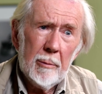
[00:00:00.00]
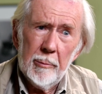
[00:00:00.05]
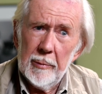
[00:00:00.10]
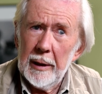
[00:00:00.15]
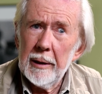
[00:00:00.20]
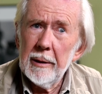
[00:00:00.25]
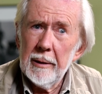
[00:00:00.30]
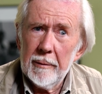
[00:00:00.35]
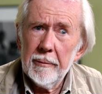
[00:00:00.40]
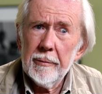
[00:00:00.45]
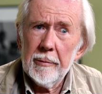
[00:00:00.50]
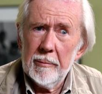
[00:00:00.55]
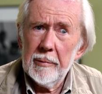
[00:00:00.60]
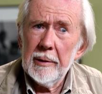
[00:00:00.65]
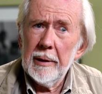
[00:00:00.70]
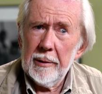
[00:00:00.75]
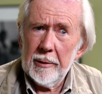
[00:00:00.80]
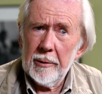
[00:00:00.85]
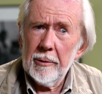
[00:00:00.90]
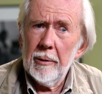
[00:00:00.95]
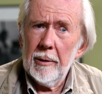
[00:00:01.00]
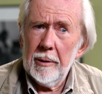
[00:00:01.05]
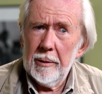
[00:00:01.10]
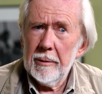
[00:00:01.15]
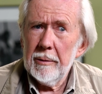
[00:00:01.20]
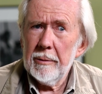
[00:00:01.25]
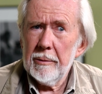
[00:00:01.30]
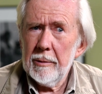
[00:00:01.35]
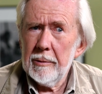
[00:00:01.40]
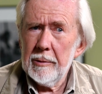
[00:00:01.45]
money from that
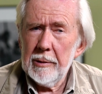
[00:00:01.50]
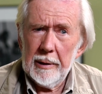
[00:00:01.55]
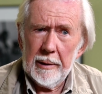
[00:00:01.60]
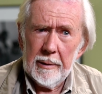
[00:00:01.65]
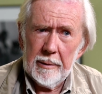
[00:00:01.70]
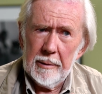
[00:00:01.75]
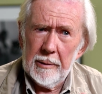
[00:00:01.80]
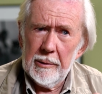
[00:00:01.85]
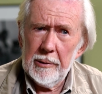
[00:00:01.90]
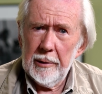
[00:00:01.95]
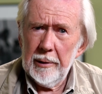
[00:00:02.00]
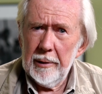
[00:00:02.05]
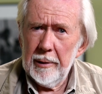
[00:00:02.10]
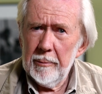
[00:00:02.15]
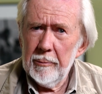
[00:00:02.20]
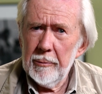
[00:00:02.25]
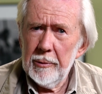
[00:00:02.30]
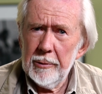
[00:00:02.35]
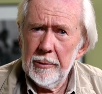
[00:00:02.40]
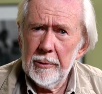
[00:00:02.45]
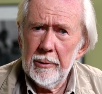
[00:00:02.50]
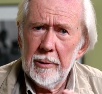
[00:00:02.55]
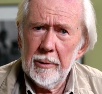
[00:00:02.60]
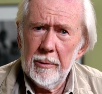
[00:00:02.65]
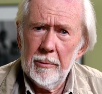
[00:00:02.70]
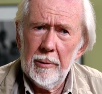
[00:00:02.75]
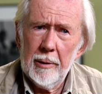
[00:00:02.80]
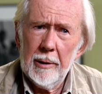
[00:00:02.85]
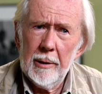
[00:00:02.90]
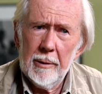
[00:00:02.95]
grant to take the time to go
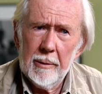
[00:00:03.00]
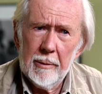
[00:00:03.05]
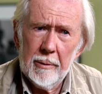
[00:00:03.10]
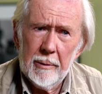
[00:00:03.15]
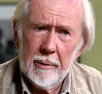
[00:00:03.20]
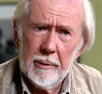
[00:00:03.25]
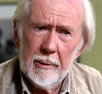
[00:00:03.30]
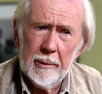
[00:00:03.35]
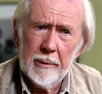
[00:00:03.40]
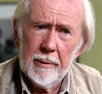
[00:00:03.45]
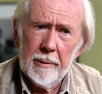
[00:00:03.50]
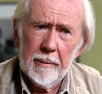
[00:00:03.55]
around